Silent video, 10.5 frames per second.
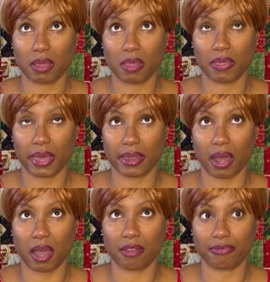that I
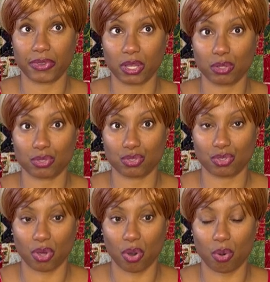feel as
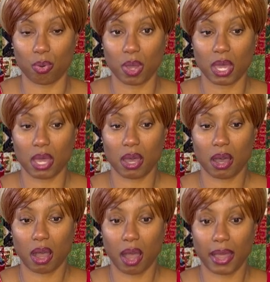though
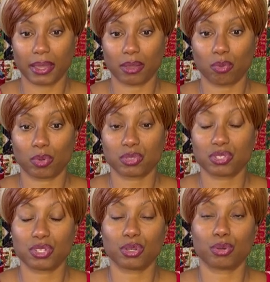I will
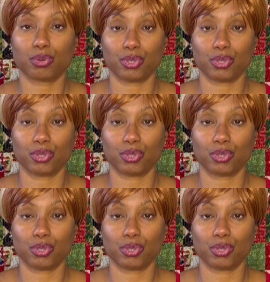still